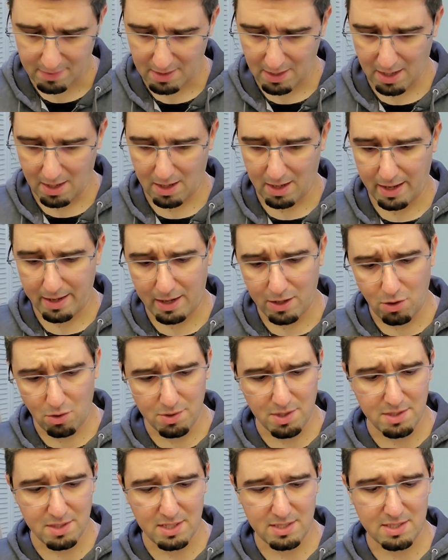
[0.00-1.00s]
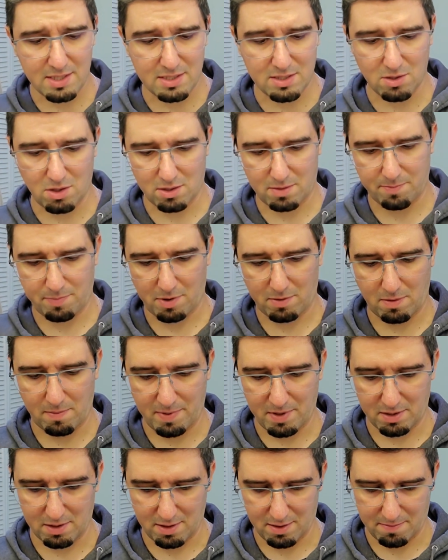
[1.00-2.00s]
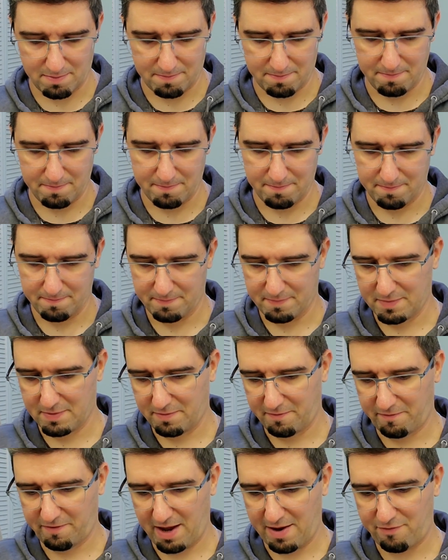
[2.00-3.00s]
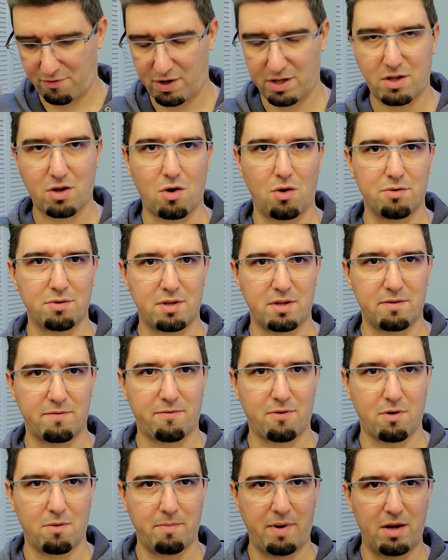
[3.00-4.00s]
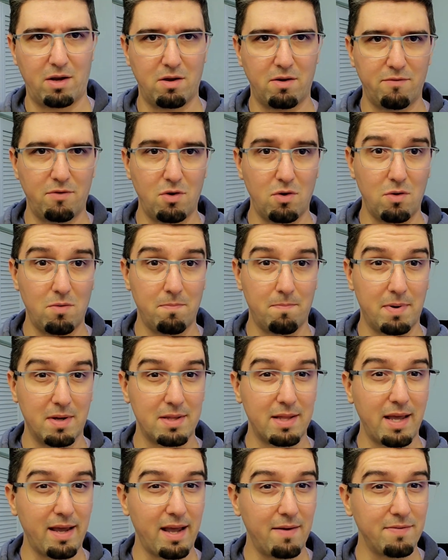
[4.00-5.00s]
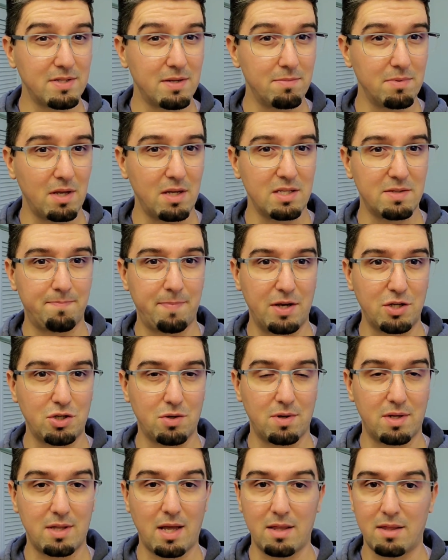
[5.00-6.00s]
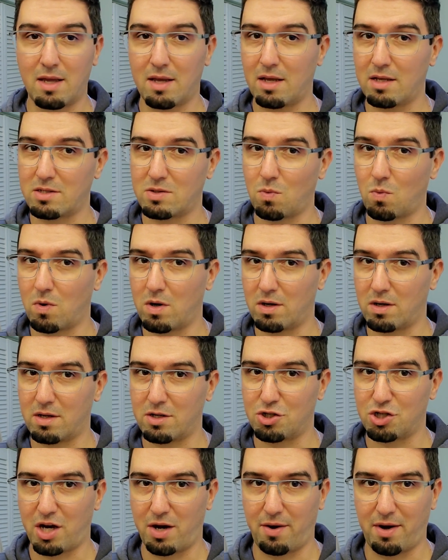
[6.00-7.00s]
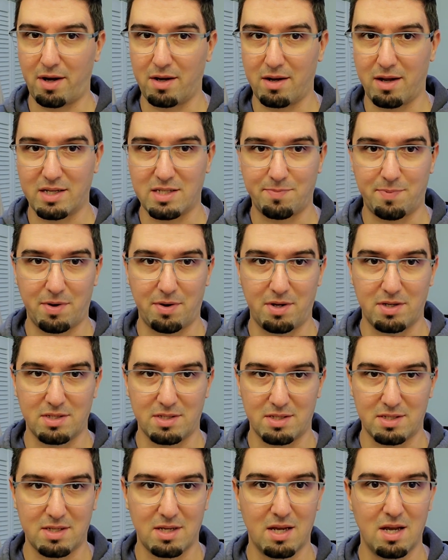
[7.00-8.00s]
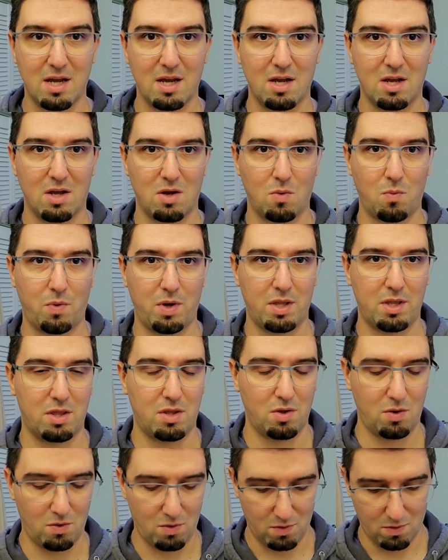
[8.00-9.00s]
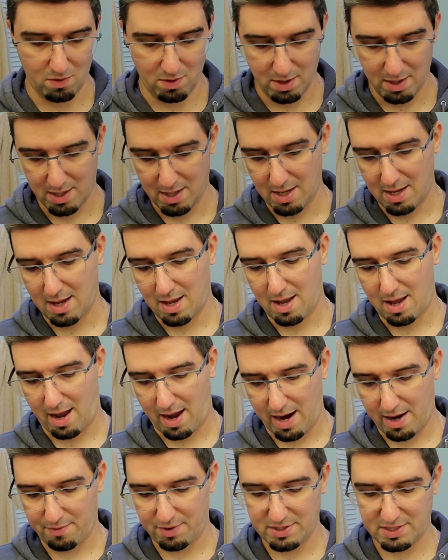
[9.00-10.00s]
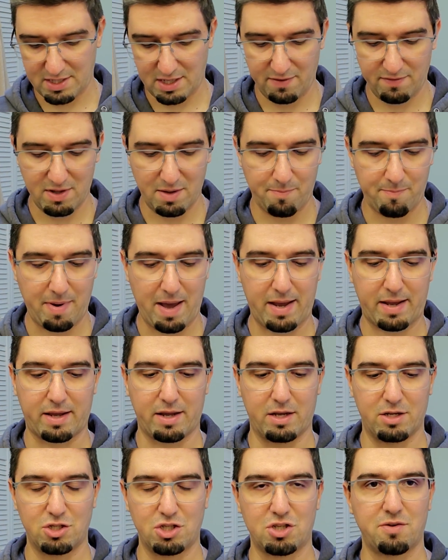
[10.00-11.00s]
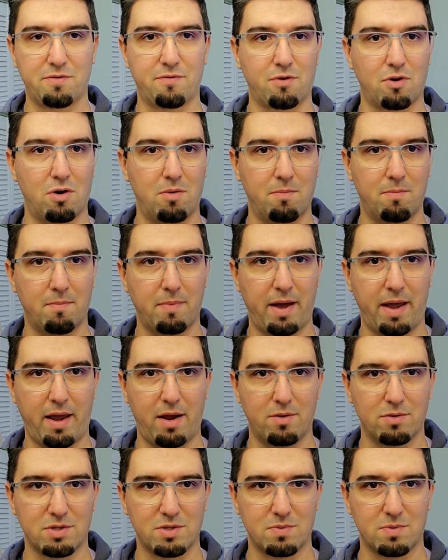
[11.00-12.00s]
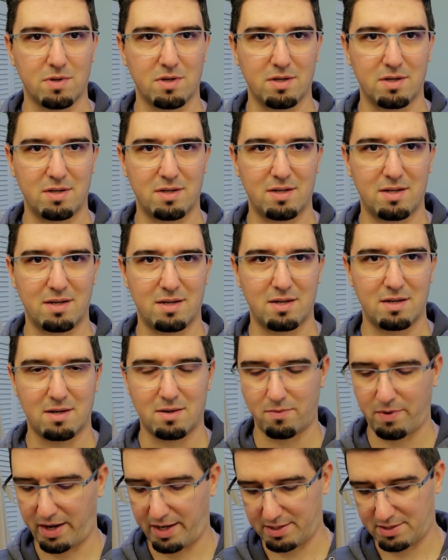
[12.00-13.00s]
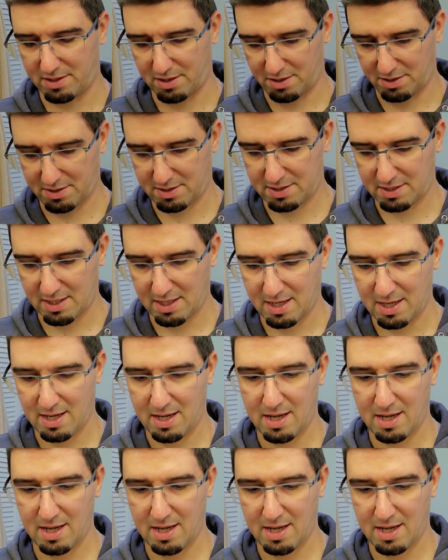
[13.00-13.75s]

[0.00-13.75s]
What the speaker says: And I know that this is not probably the favorite content for many of you, but I have something special that I think it's worth sharing the experience with you. I received a package from Aylsworth Razors.